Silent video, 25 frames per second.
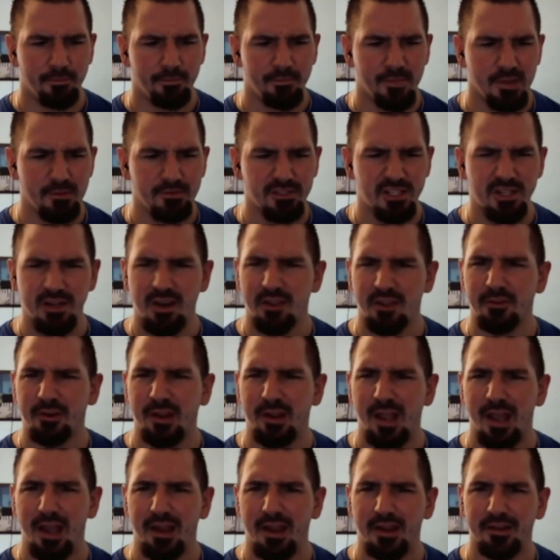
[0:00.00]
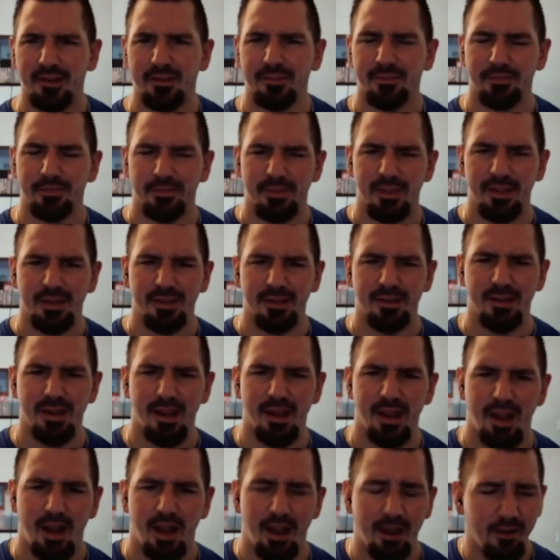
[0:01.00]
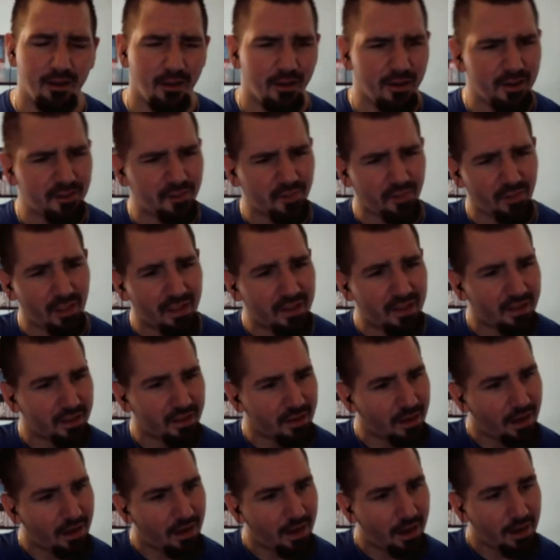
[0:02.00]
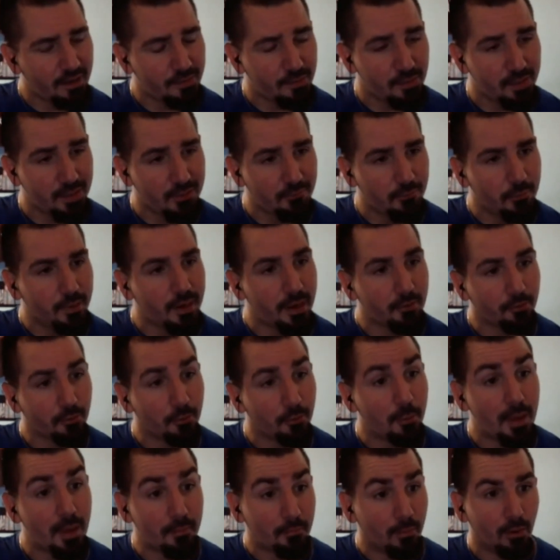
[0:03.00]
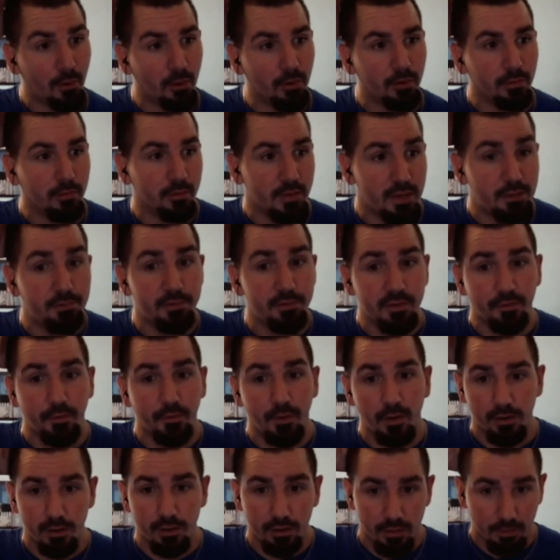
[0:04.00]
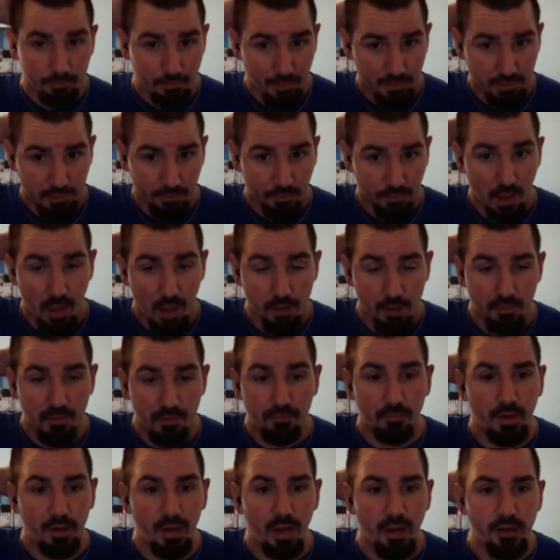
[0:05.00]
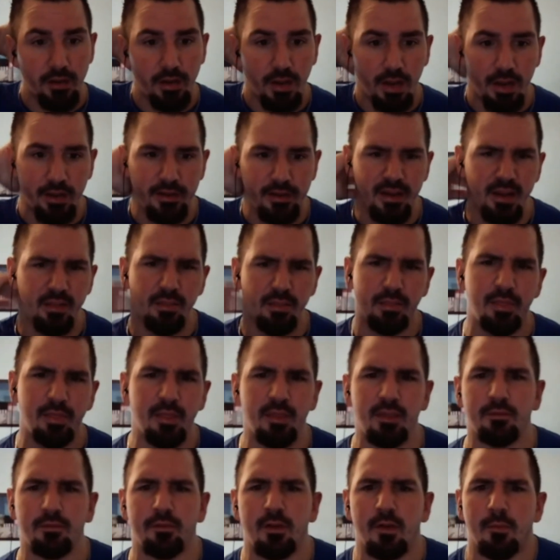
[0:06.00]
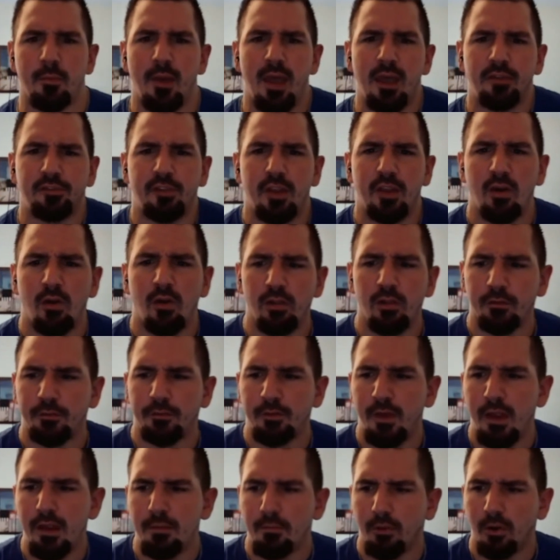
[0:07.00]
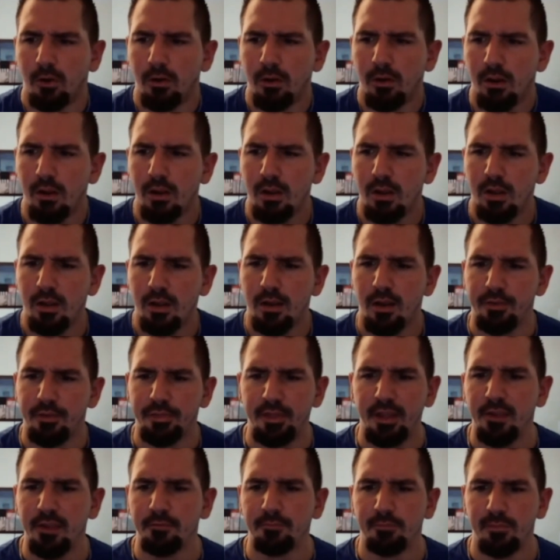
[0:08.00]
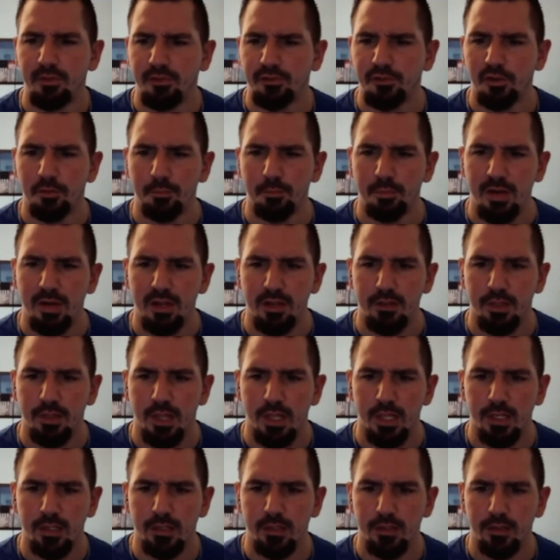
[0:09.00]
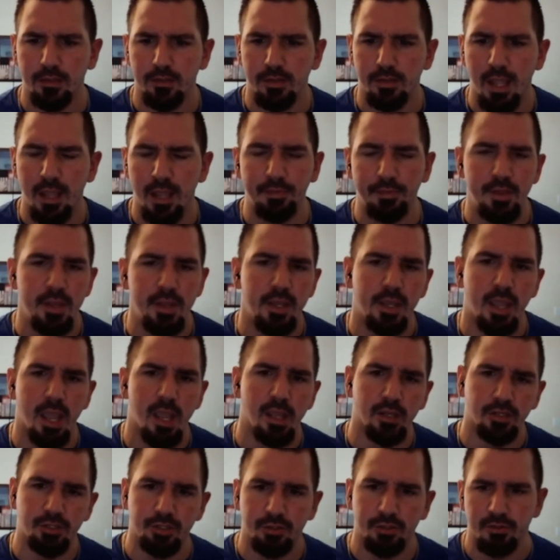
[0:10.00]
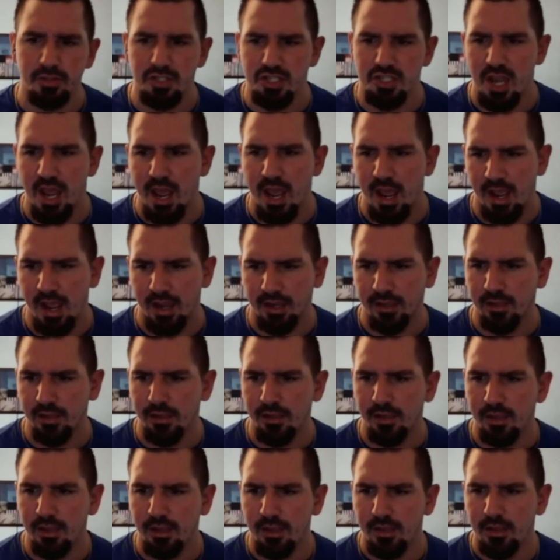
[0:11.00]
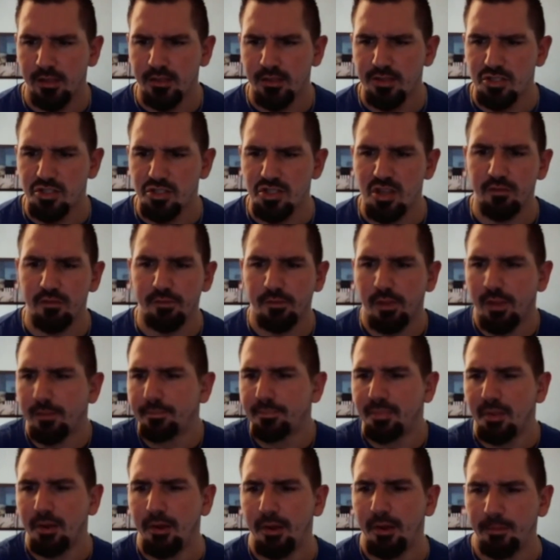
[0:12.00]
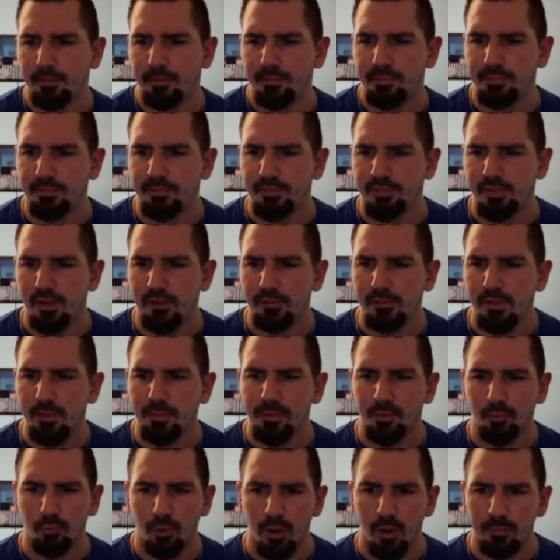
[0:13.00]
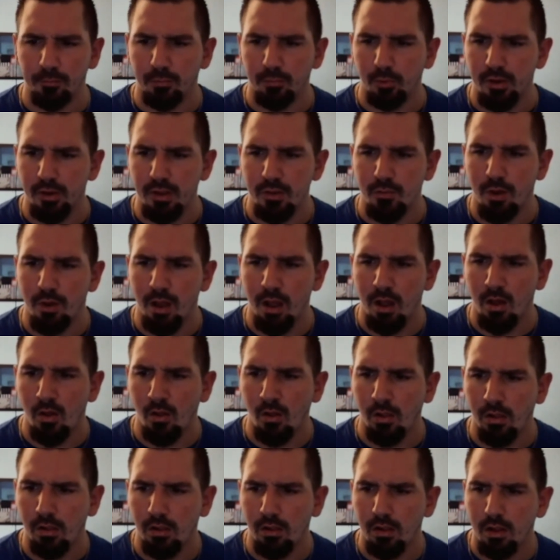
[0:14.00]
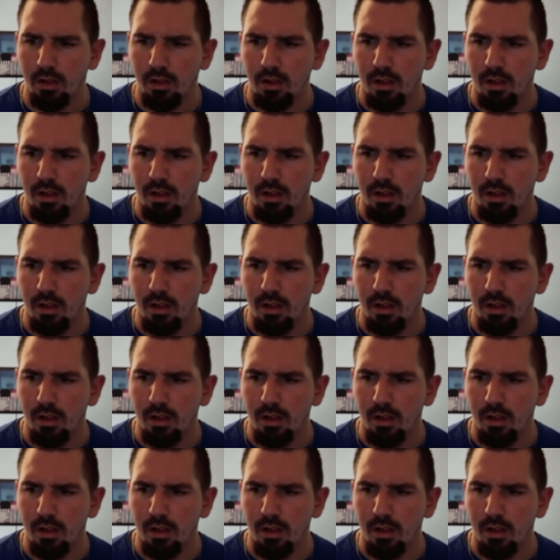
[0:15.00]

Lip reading: He was another guy that I honestly I think of him and I remember he was a very good defensive lineman, but I didn't think of him as a Hall of Famer. I think of him as somebody that got the occasional sack, stuffed up the run pretty well,